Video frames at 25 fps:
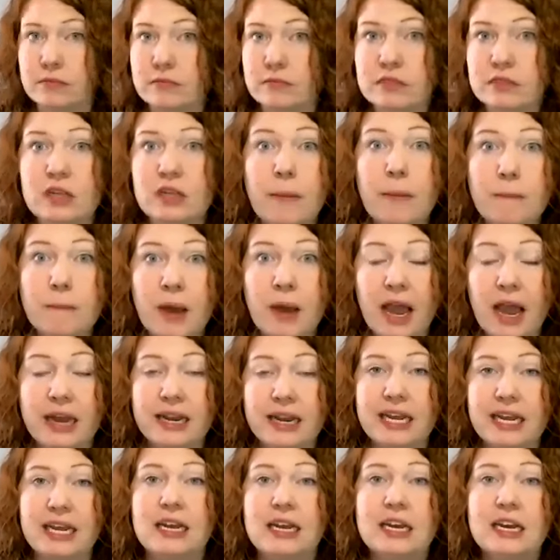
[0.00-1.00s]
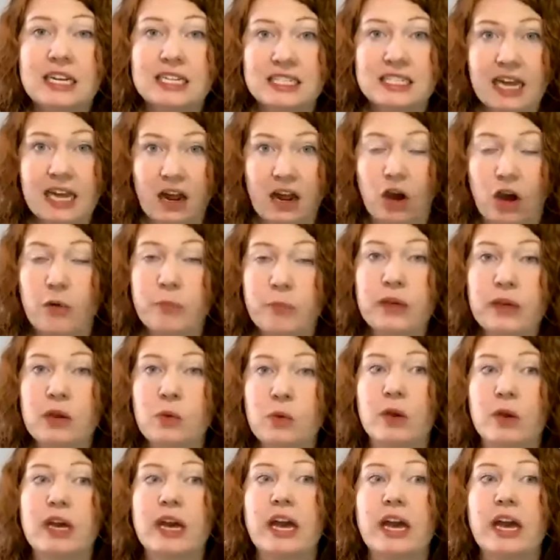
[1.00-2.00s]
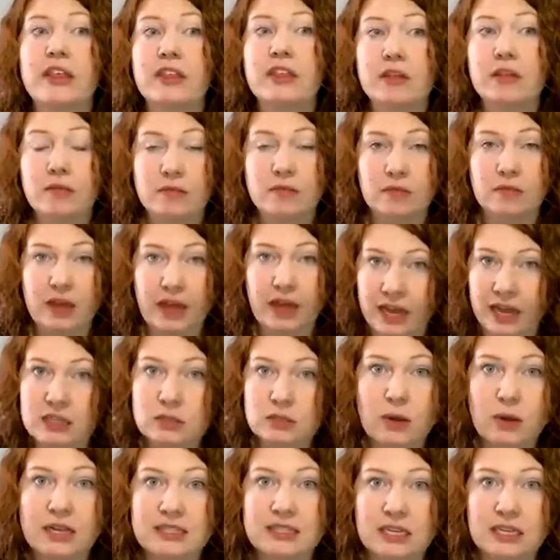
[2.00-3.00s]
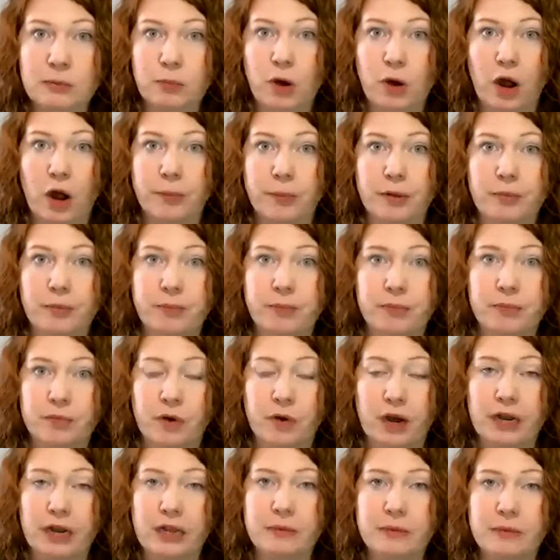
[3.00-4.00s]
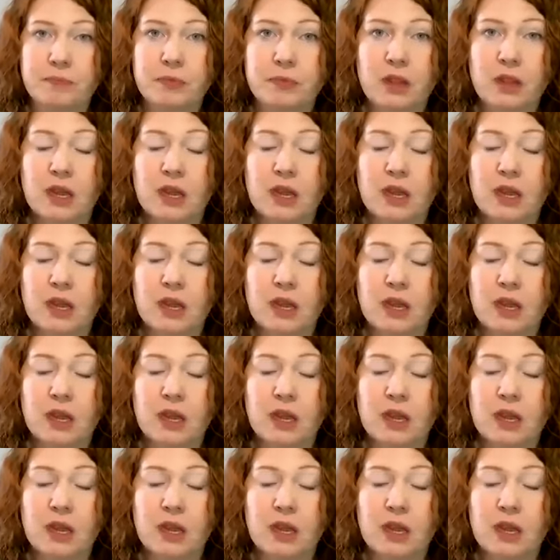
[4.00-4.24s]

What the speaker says: somebody to help me with XYZ problem, right?